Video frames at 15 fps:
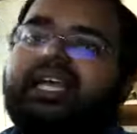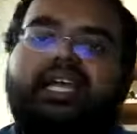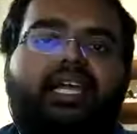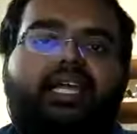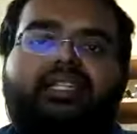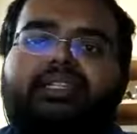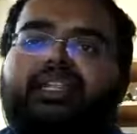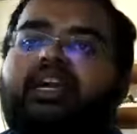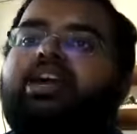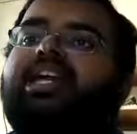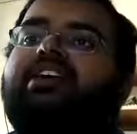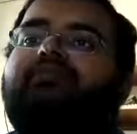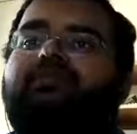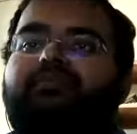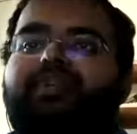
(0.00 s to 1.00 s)
and they all
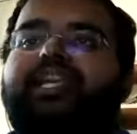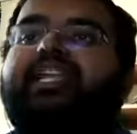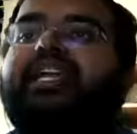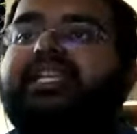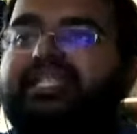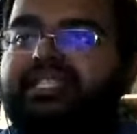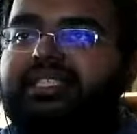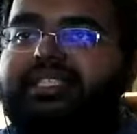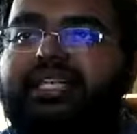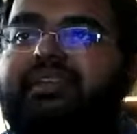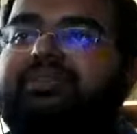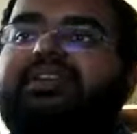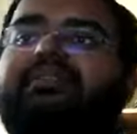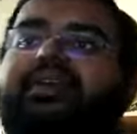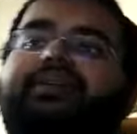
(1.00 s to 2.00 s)
have variations
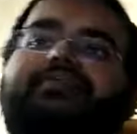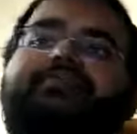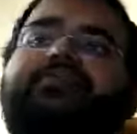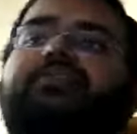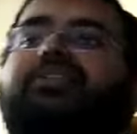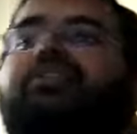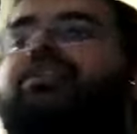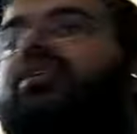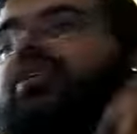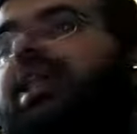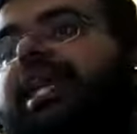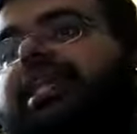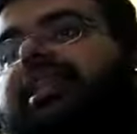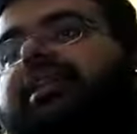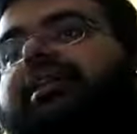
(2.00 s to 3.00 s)
everywhere. So
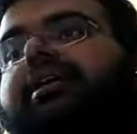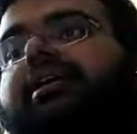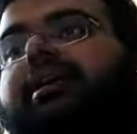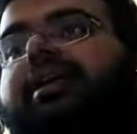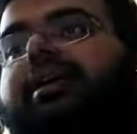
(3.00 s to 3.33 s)
I think